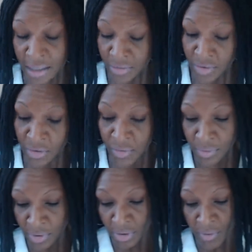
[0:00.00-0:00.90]
And so,
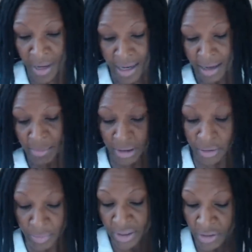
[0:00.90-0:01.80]
I'm a
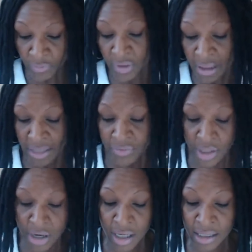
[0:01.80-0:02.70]
little bit different in that
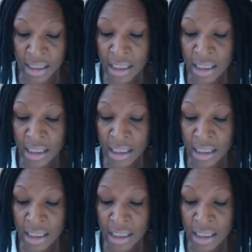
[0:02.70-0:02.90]
regard.